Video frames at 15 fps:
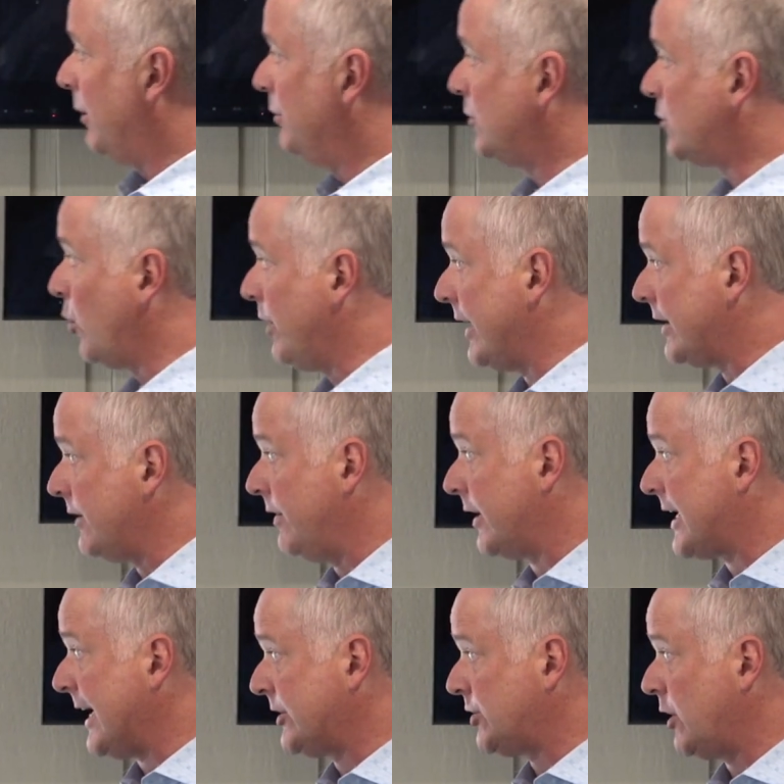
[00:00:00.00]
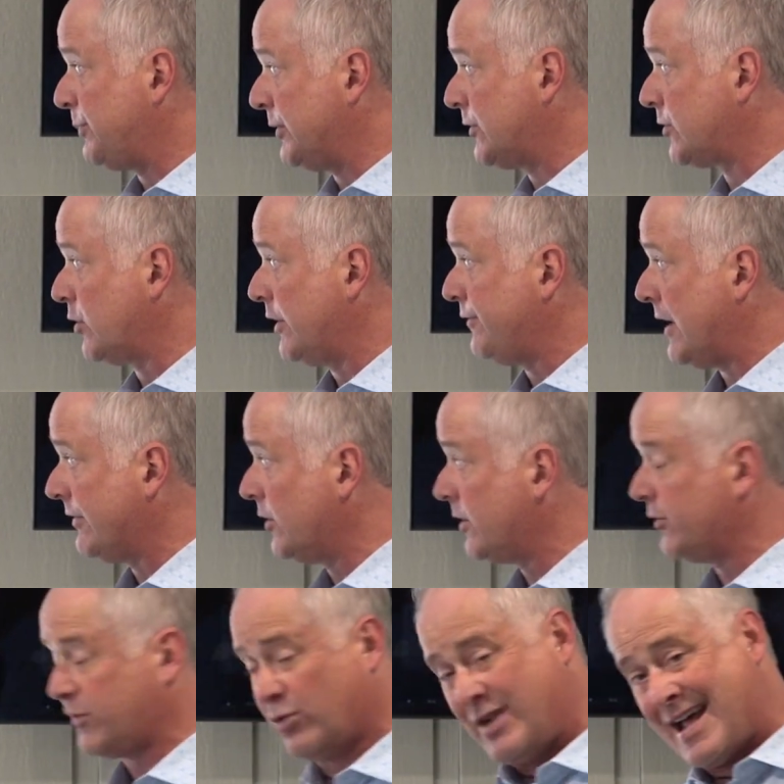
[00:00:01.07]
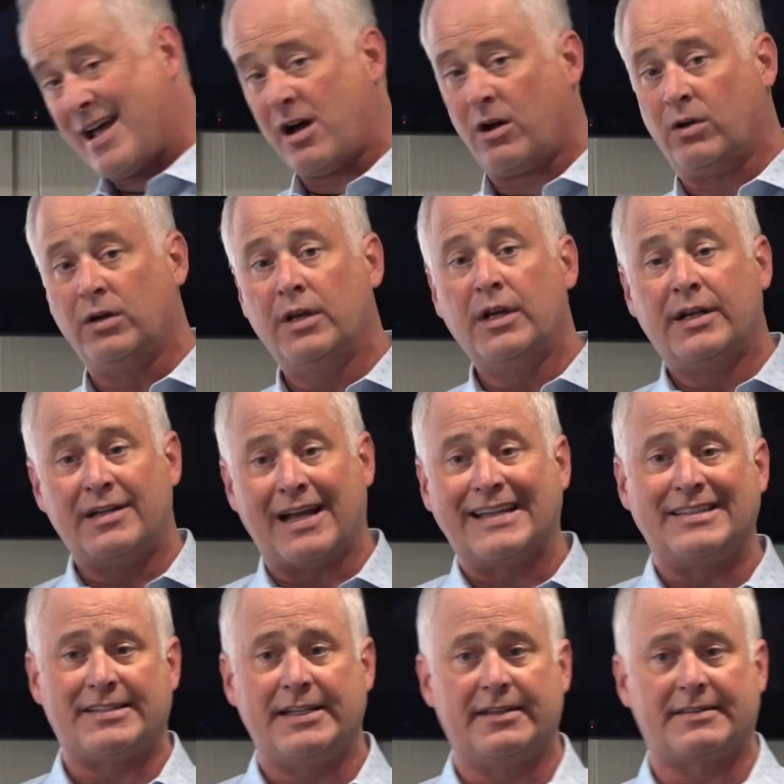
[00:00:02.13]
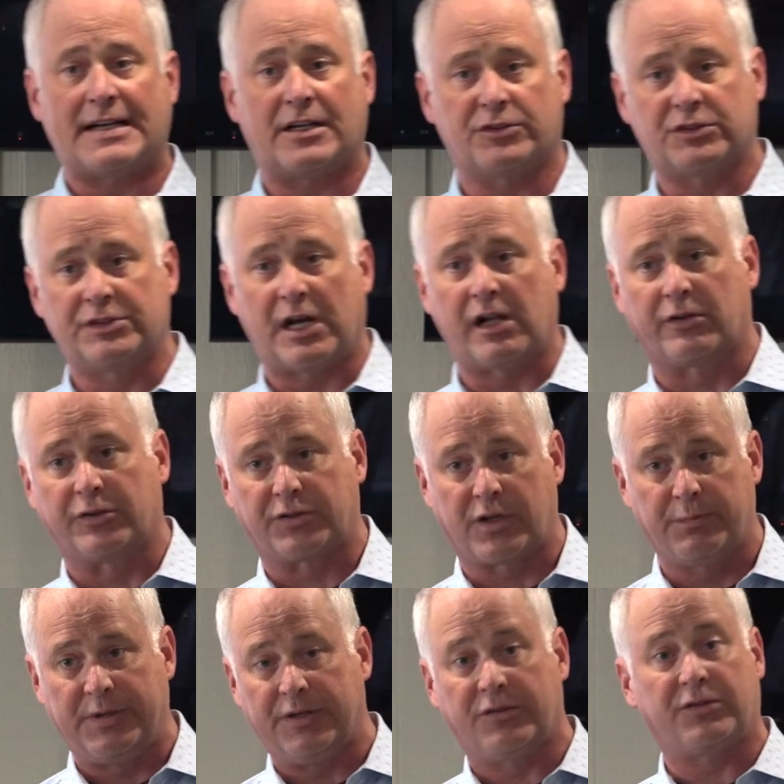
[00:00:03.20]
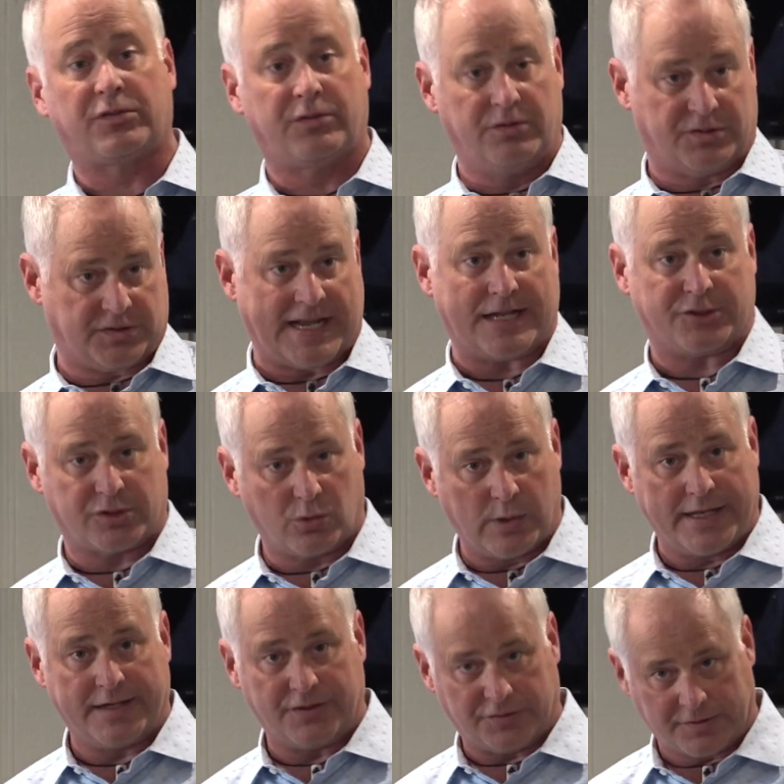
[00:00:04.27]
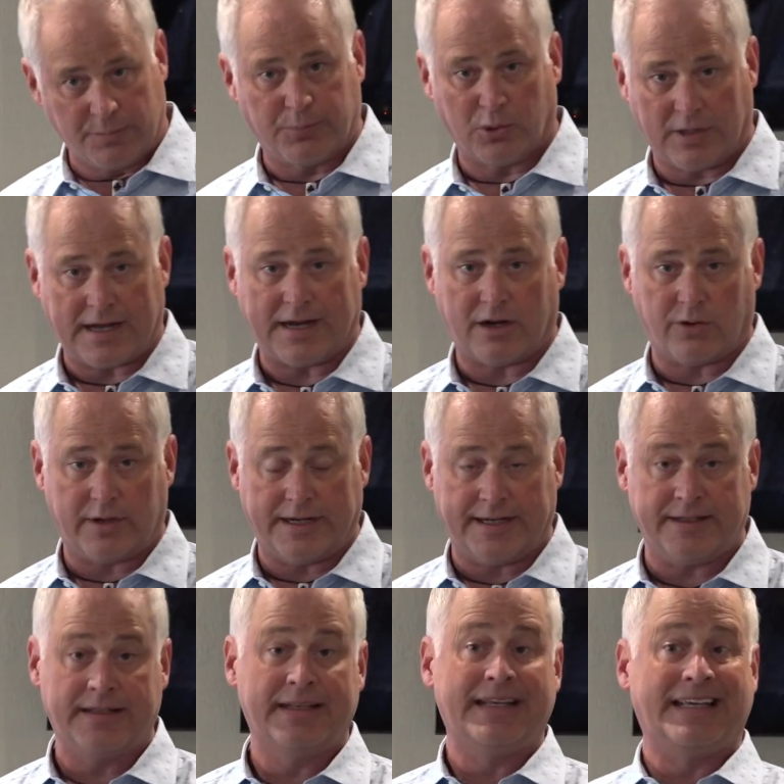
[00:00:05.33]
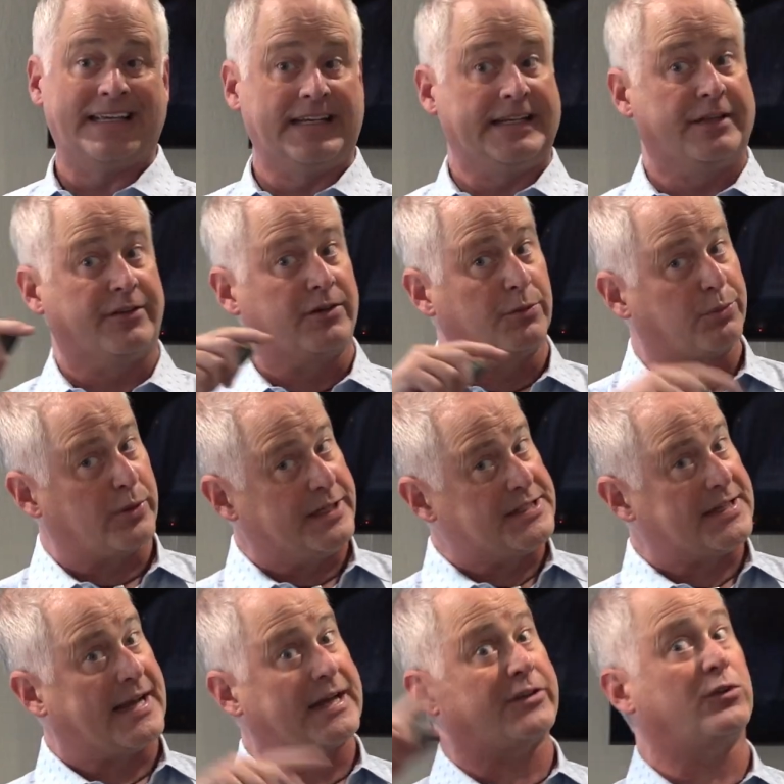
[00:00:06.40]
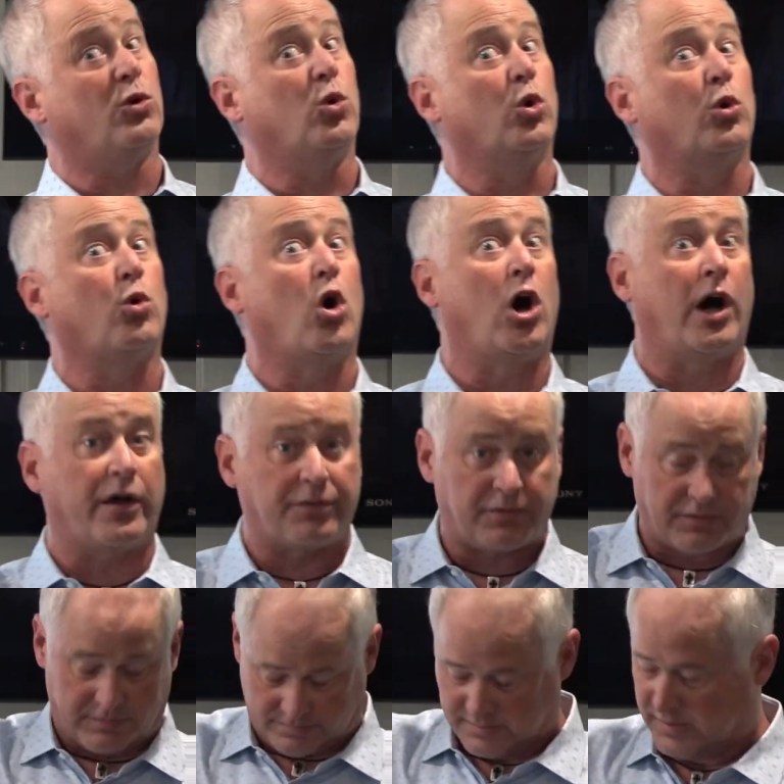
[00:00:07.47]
So the catch-up is $3,500. So now $19,000 can be stashed away in a simple IRA in either pre-tax or Roth,